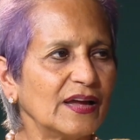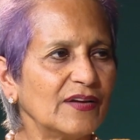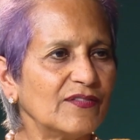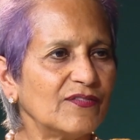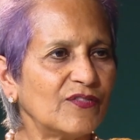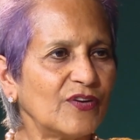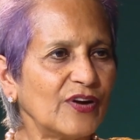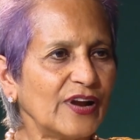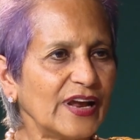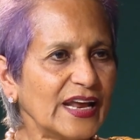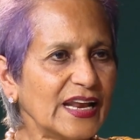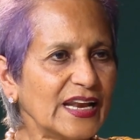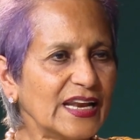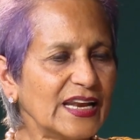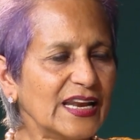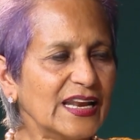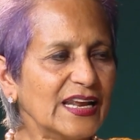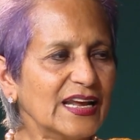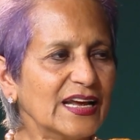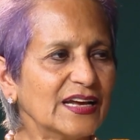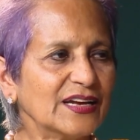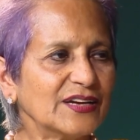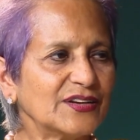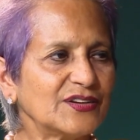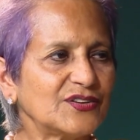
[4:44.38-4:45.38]
for
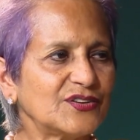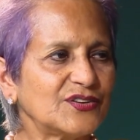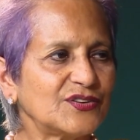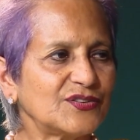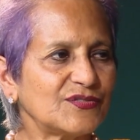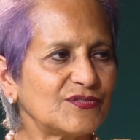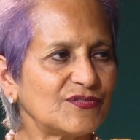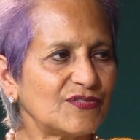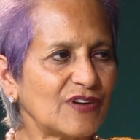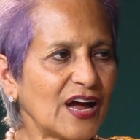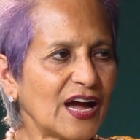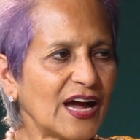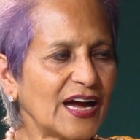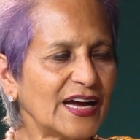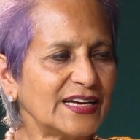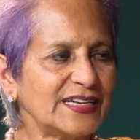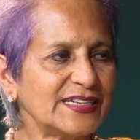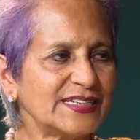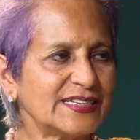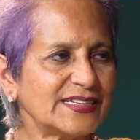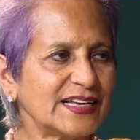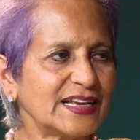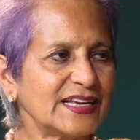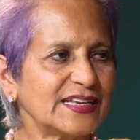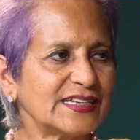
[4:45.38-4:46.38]
India to
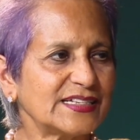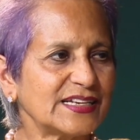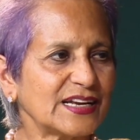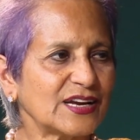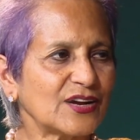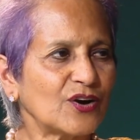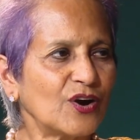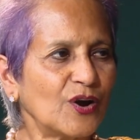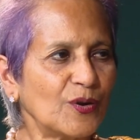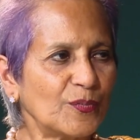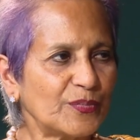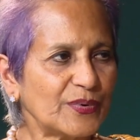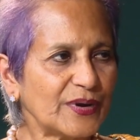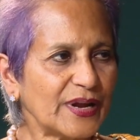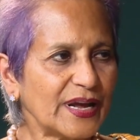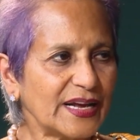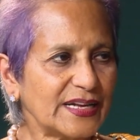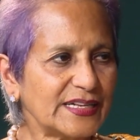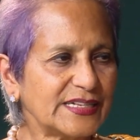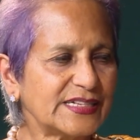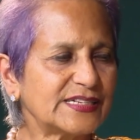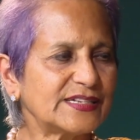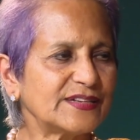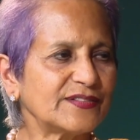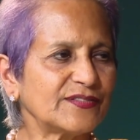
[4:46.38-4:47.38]
rise as a
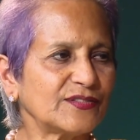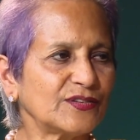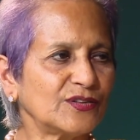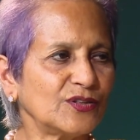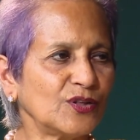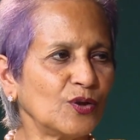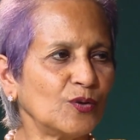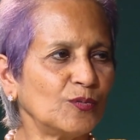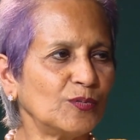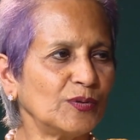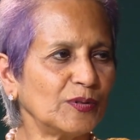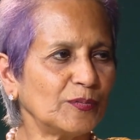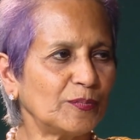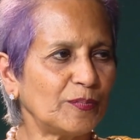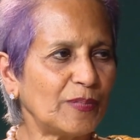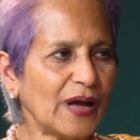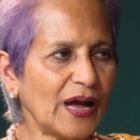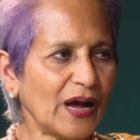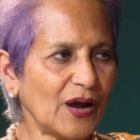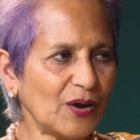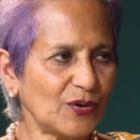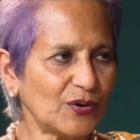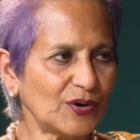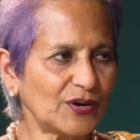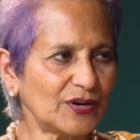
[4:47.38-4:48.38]
comprehensive global
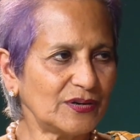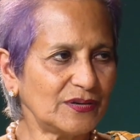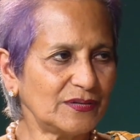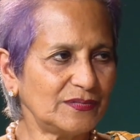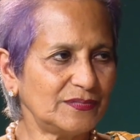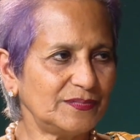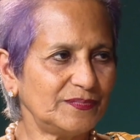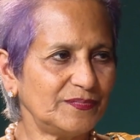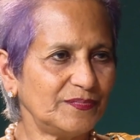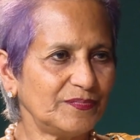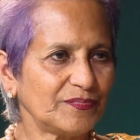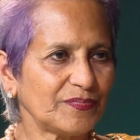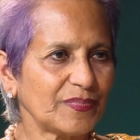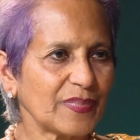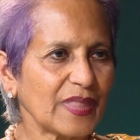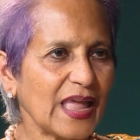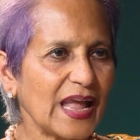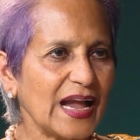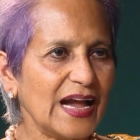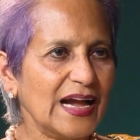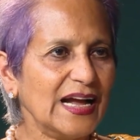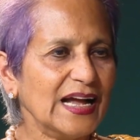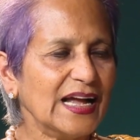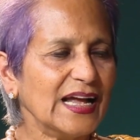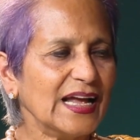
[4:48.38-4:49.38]
power,
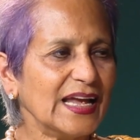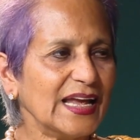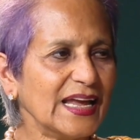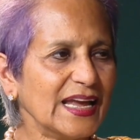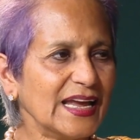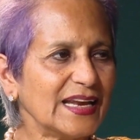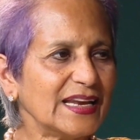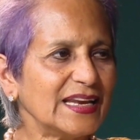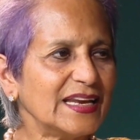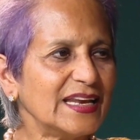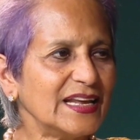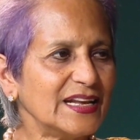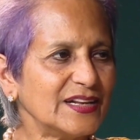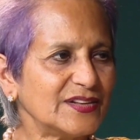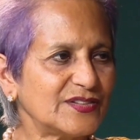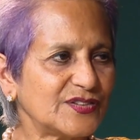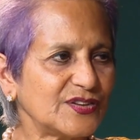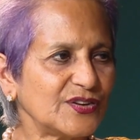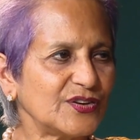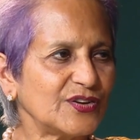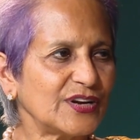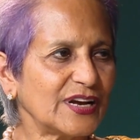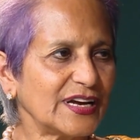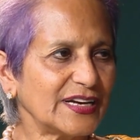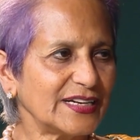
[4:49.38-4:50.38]
it needs
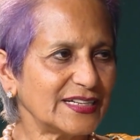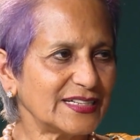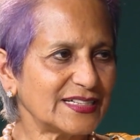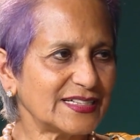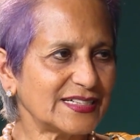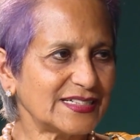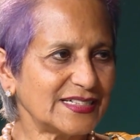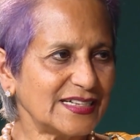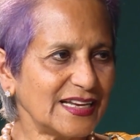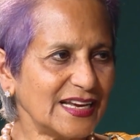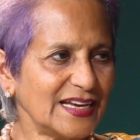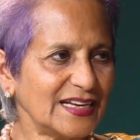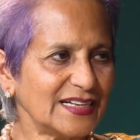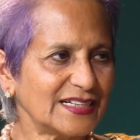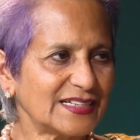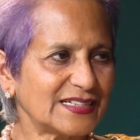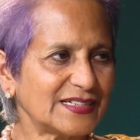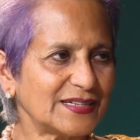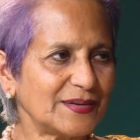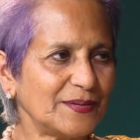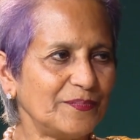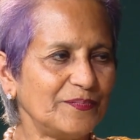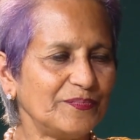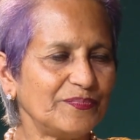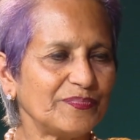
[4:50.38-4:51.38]
the United
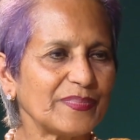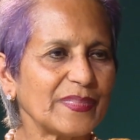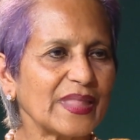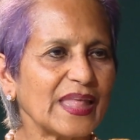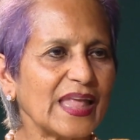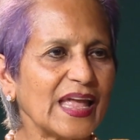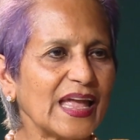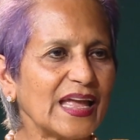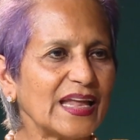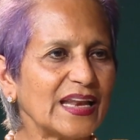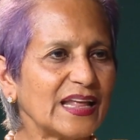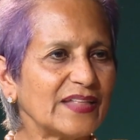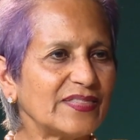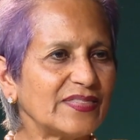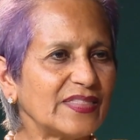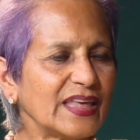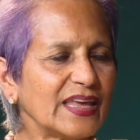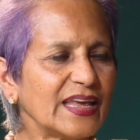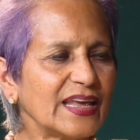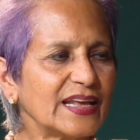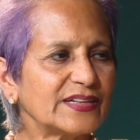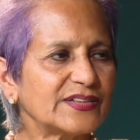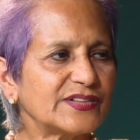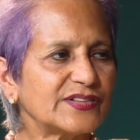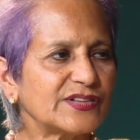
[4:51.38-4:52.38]
States. And I
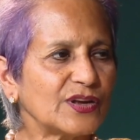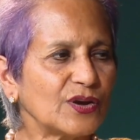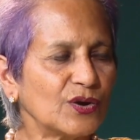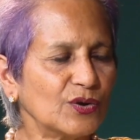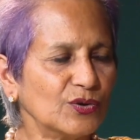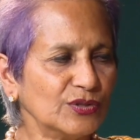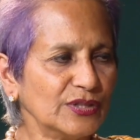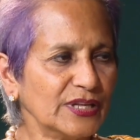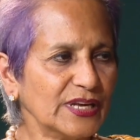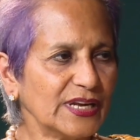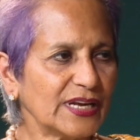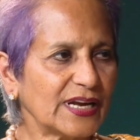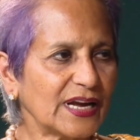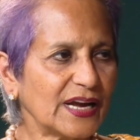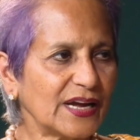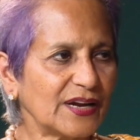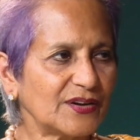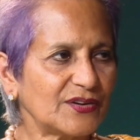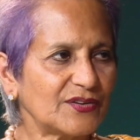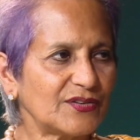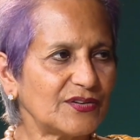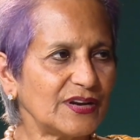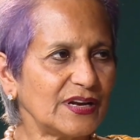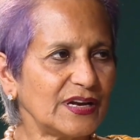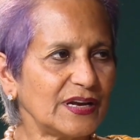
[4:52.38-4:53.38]
think it's the only
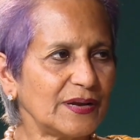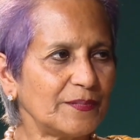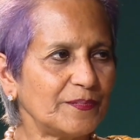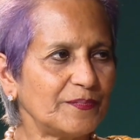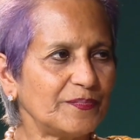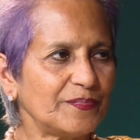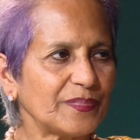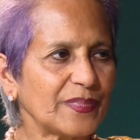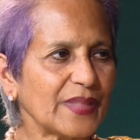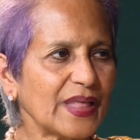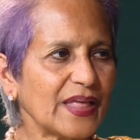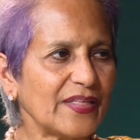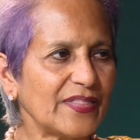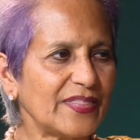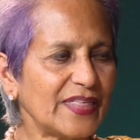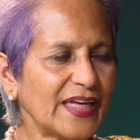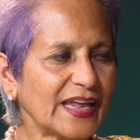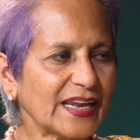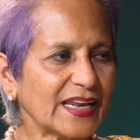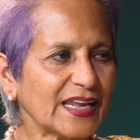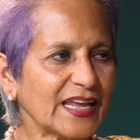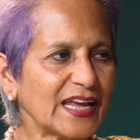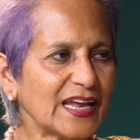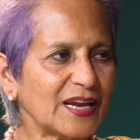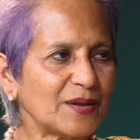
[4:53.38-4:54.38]
country
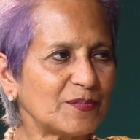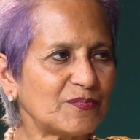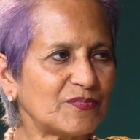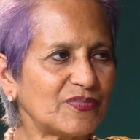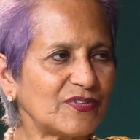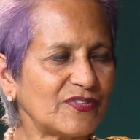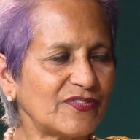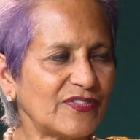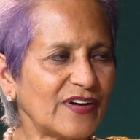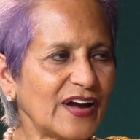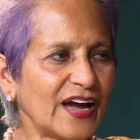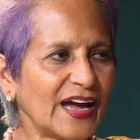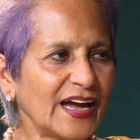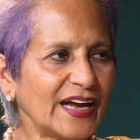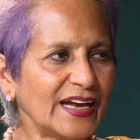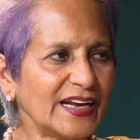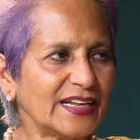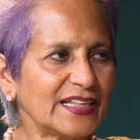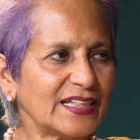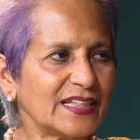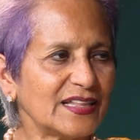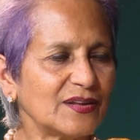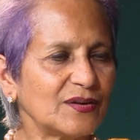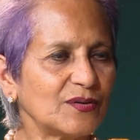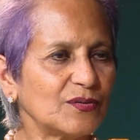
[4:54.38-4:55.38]
that can provide,
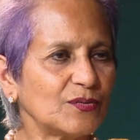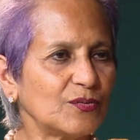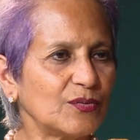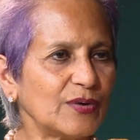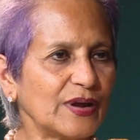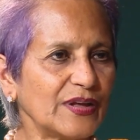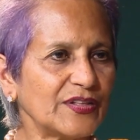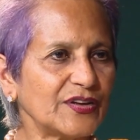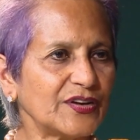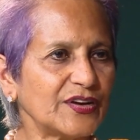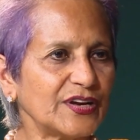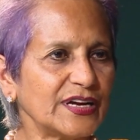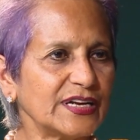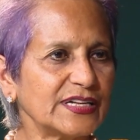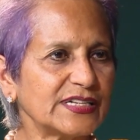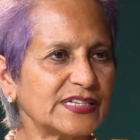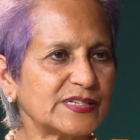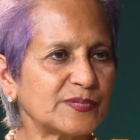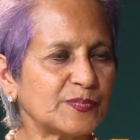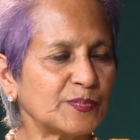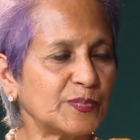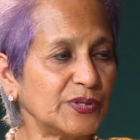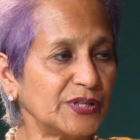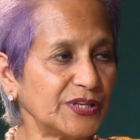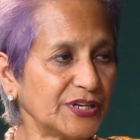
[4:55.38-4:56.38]
whether
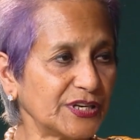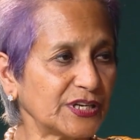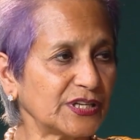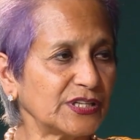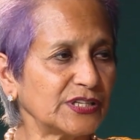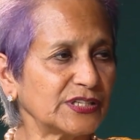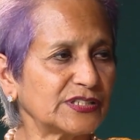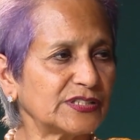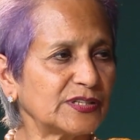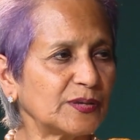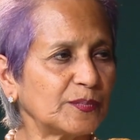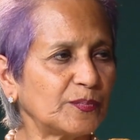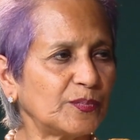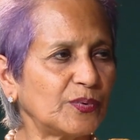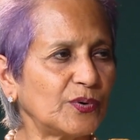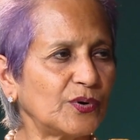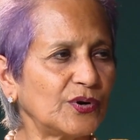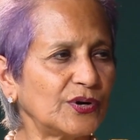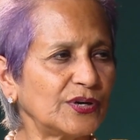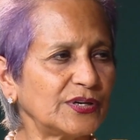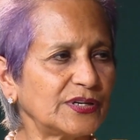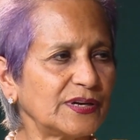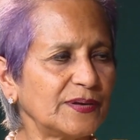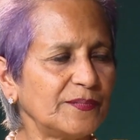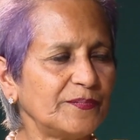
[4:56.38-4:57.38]
it's political
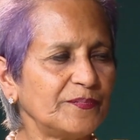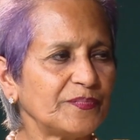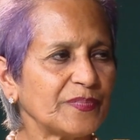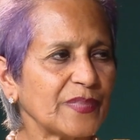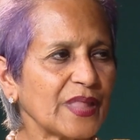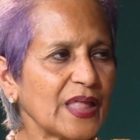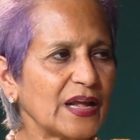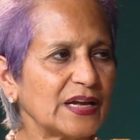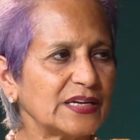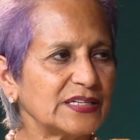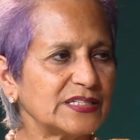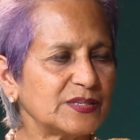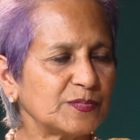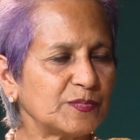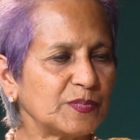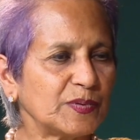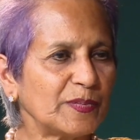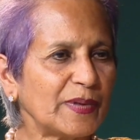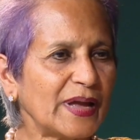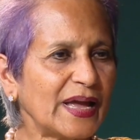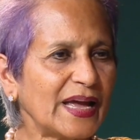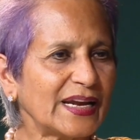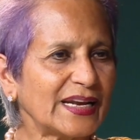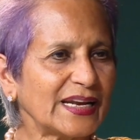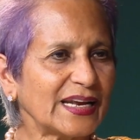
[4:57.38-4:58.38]
support,
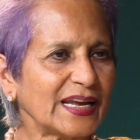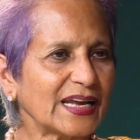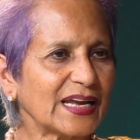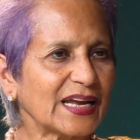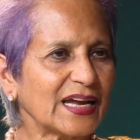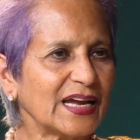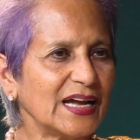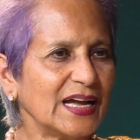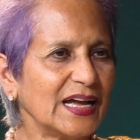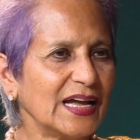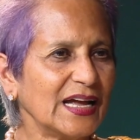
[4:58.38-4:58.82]
diplomatic,